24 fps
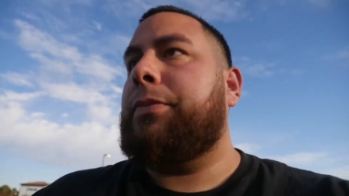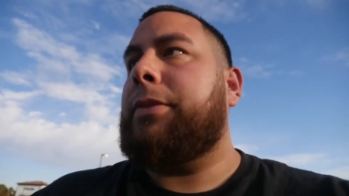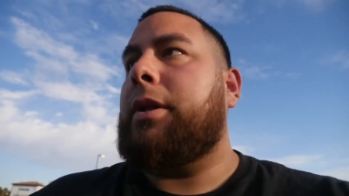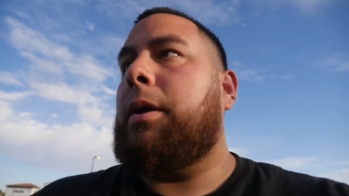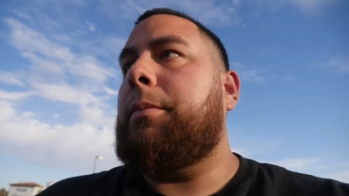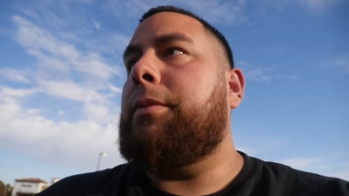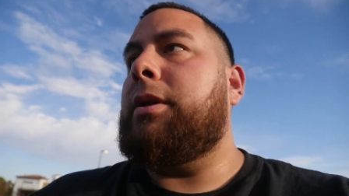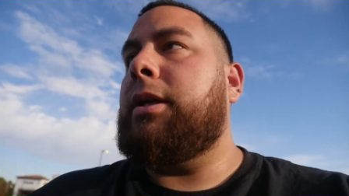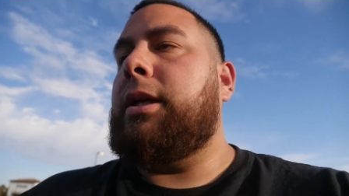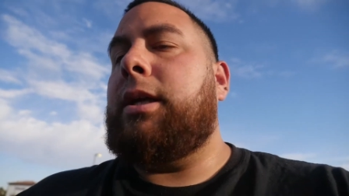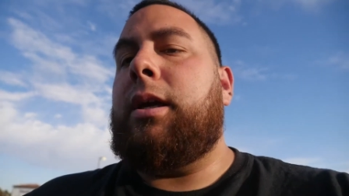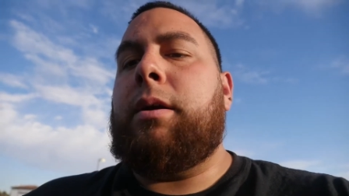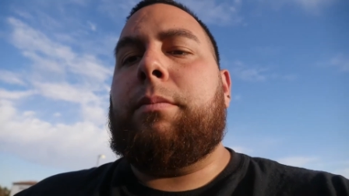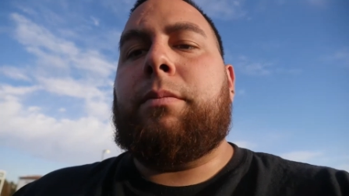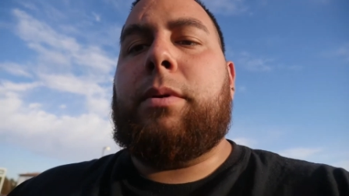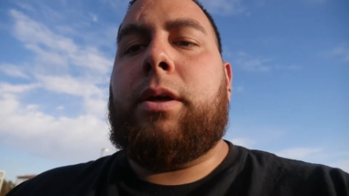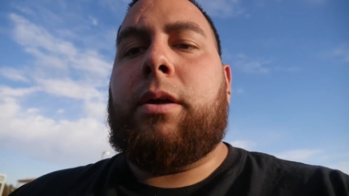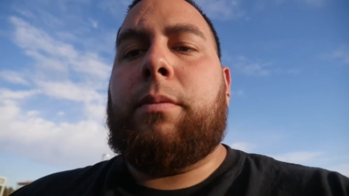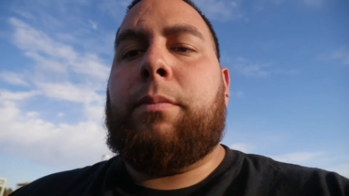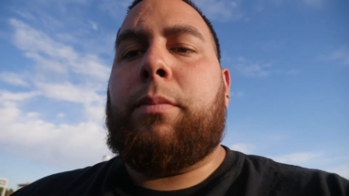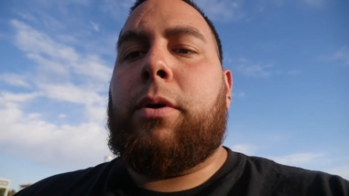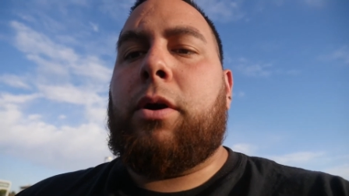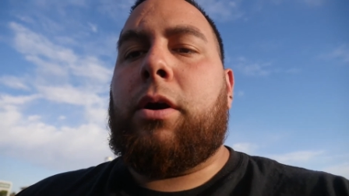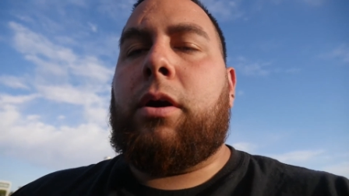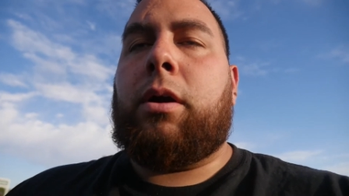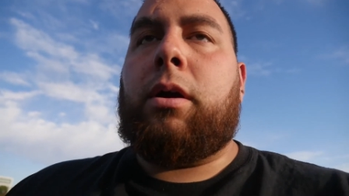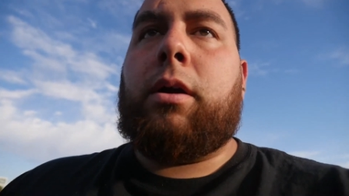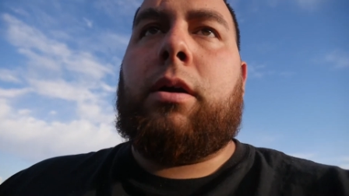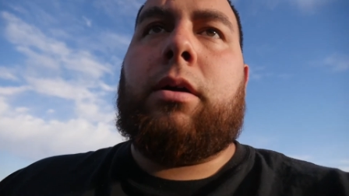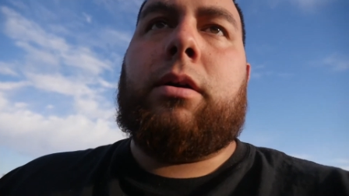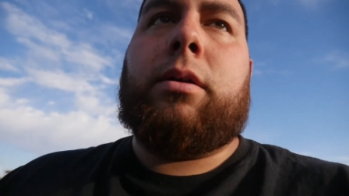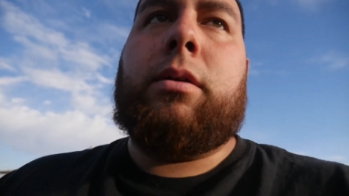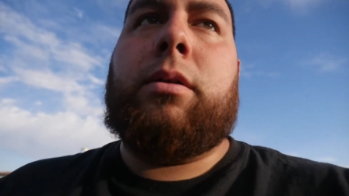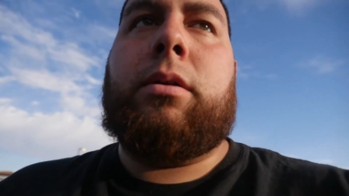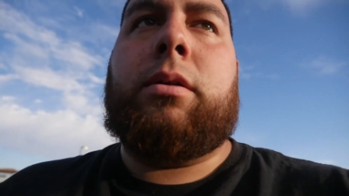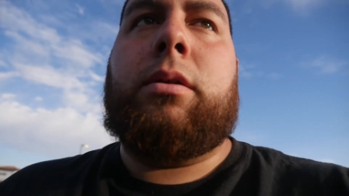I'm gonna get me a
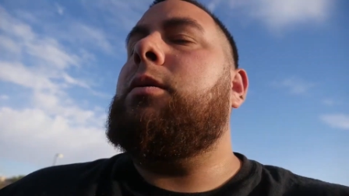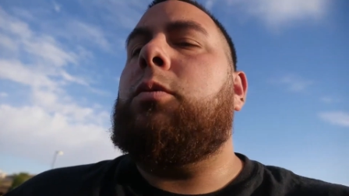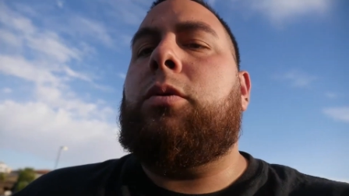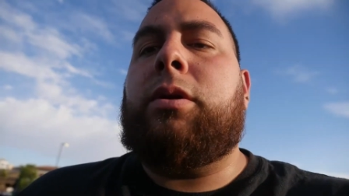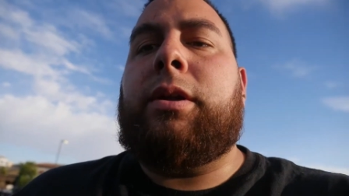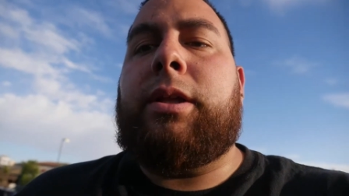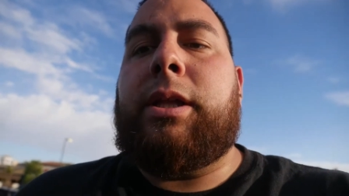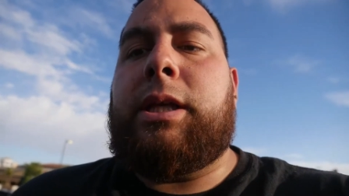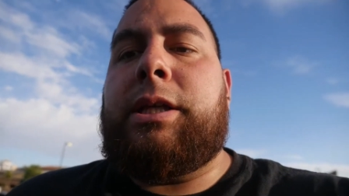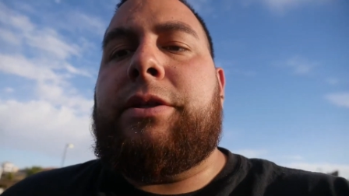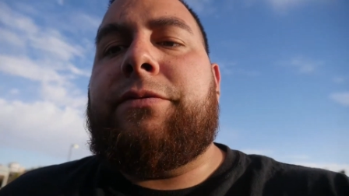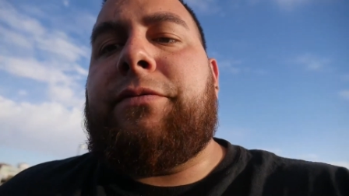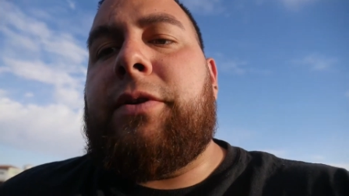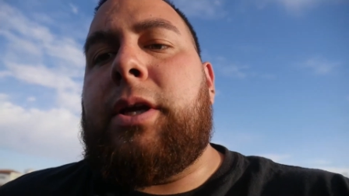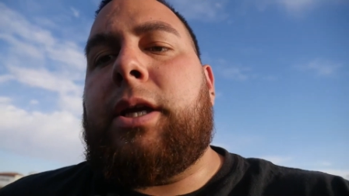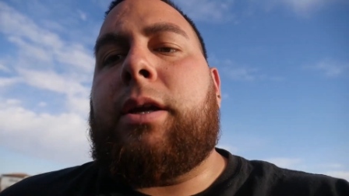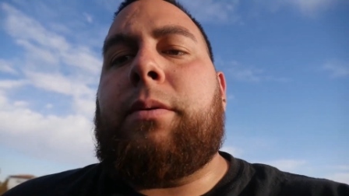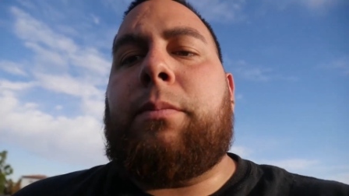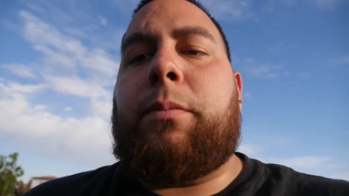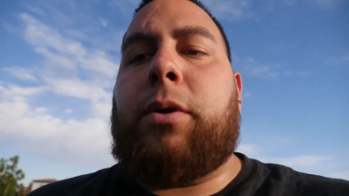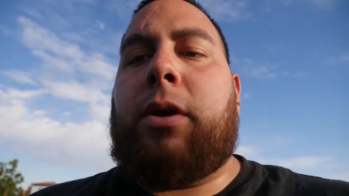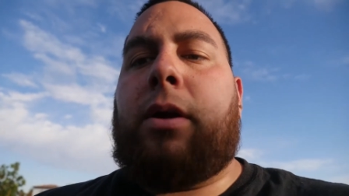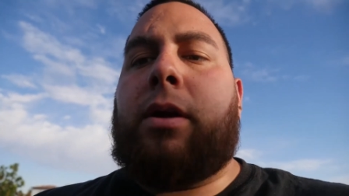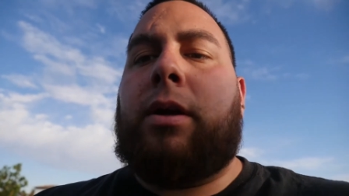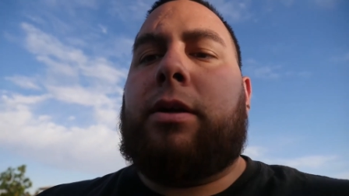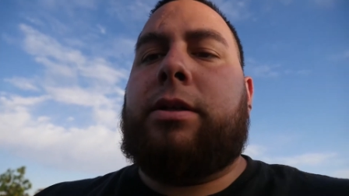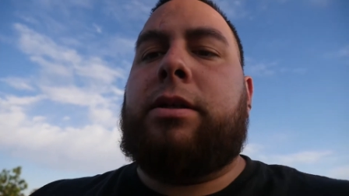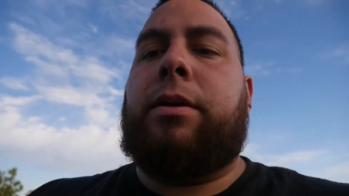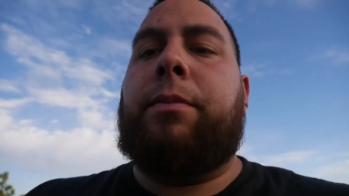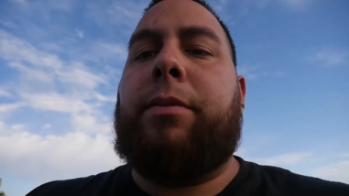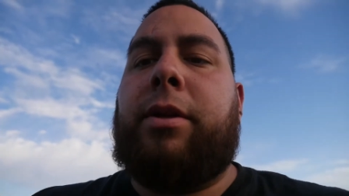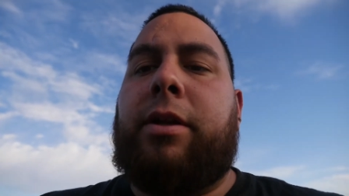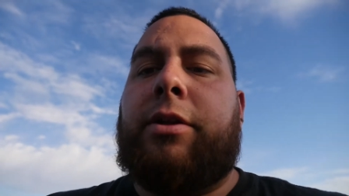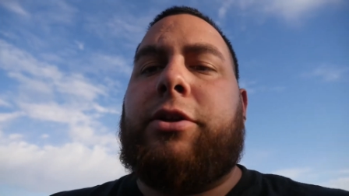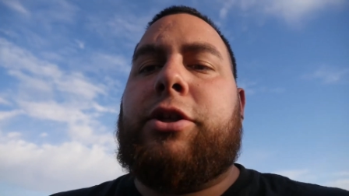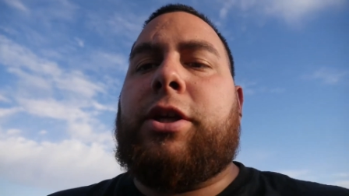burger, one of these vegan burgers. I'm
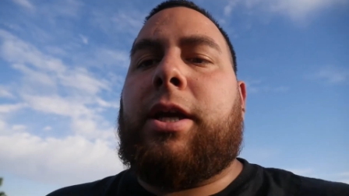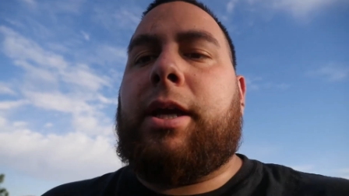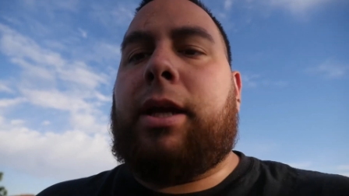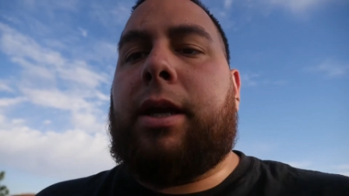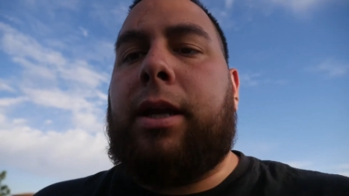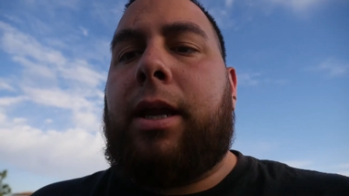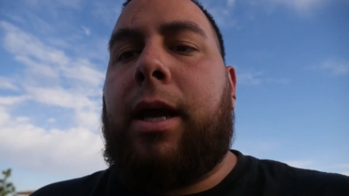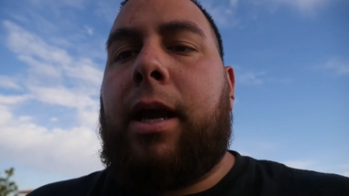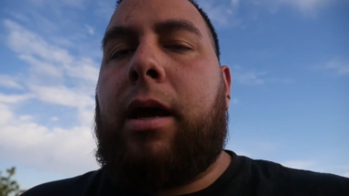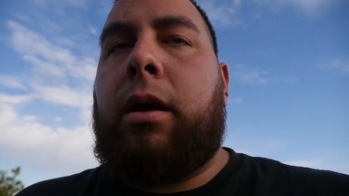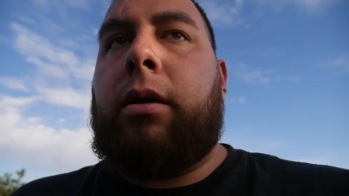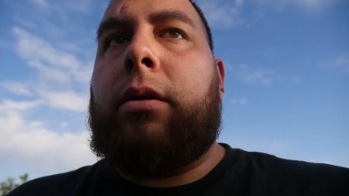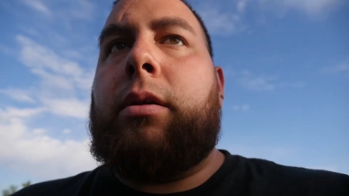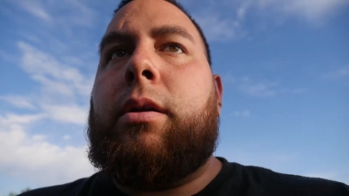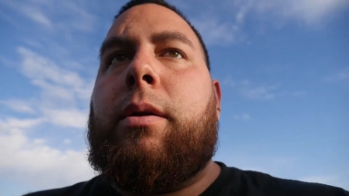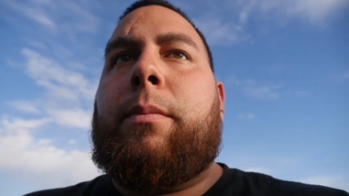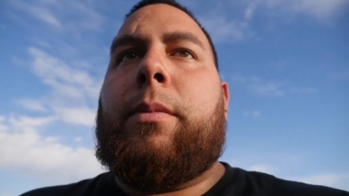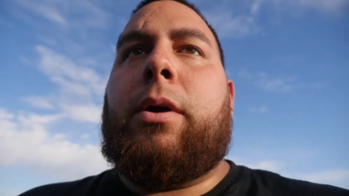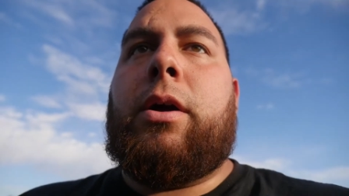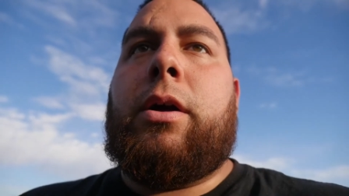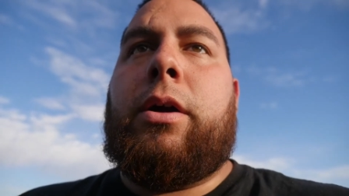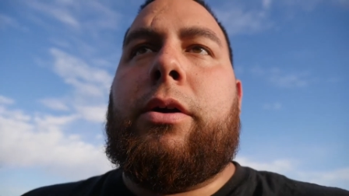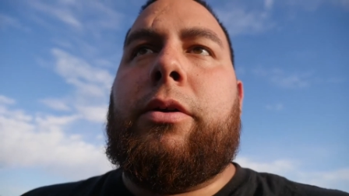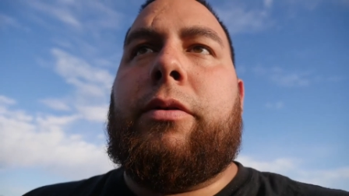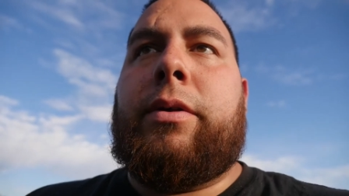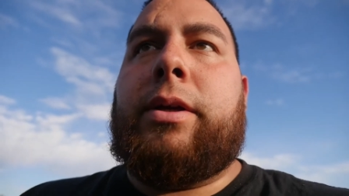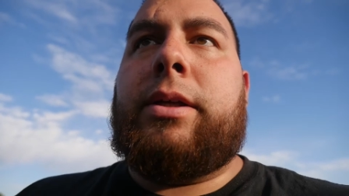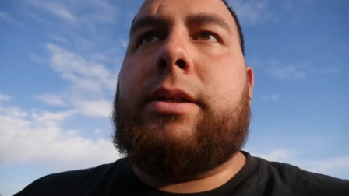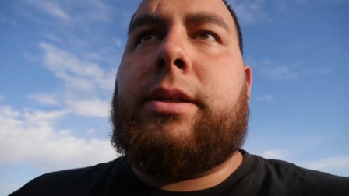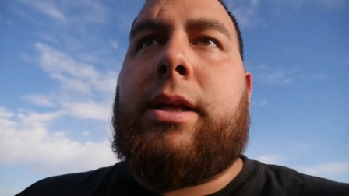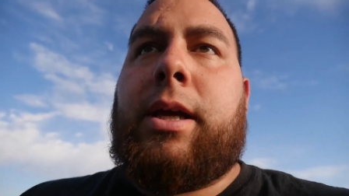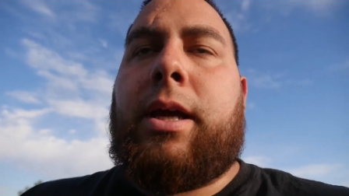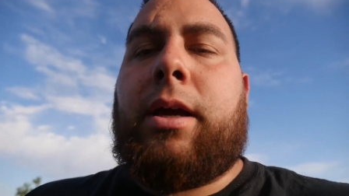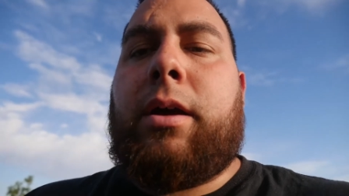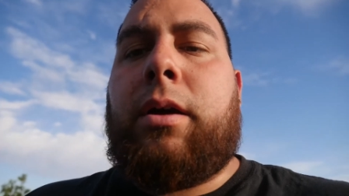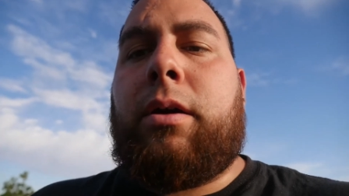gonna check it out. I'm hungry as
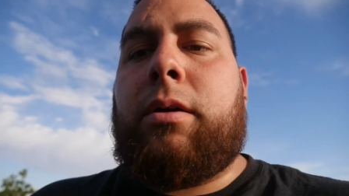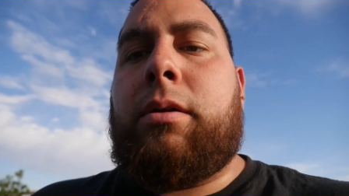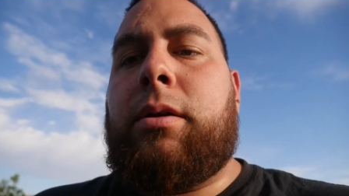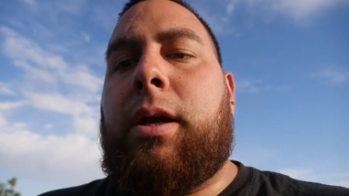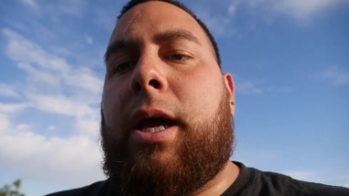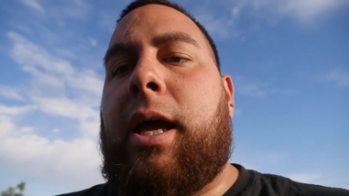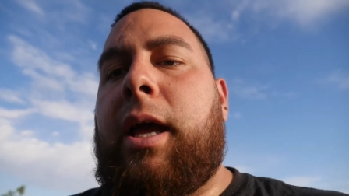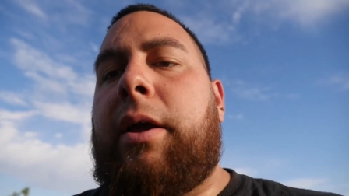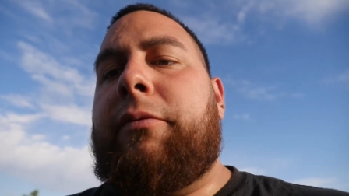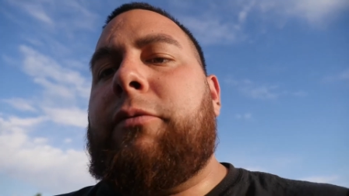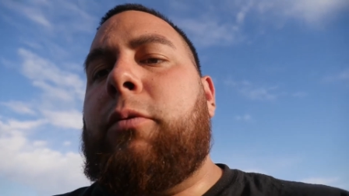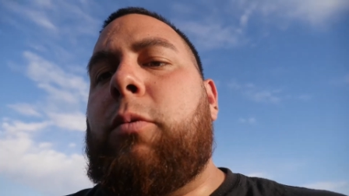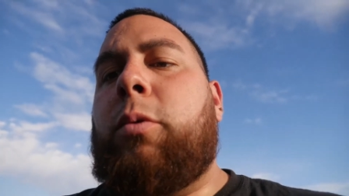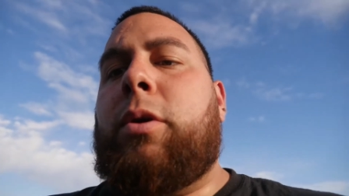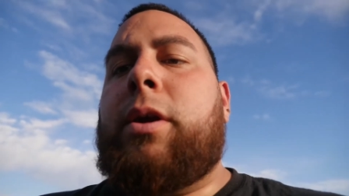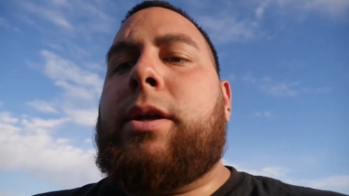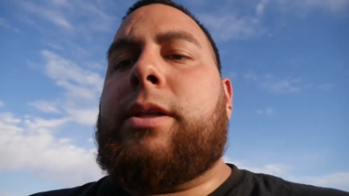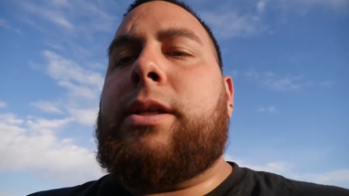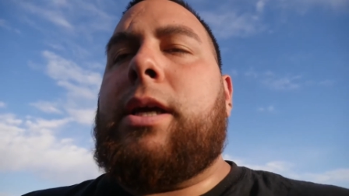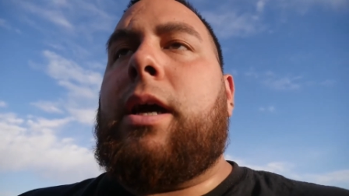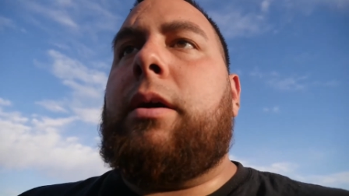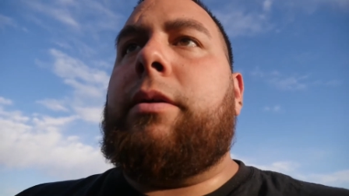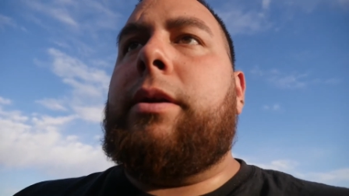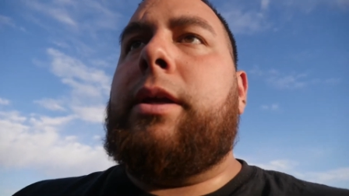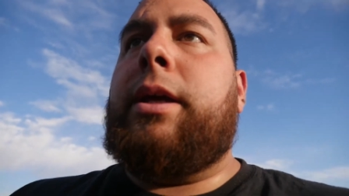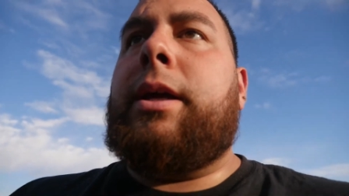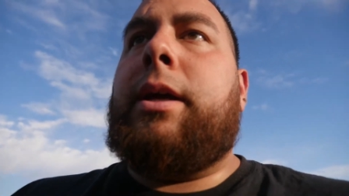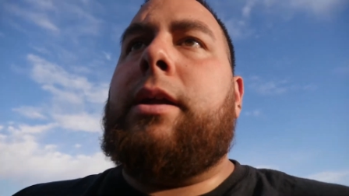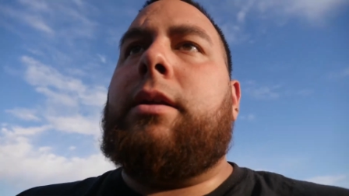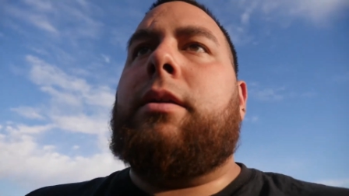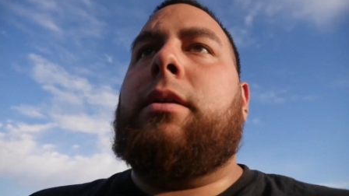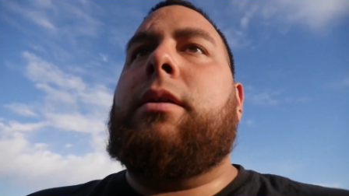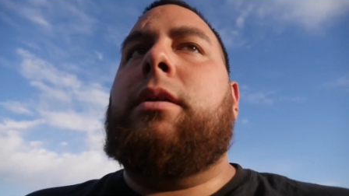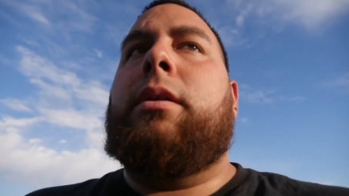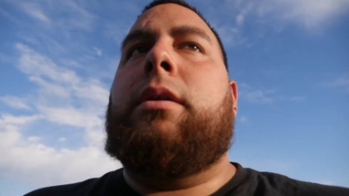hell. I haven't worked out yet,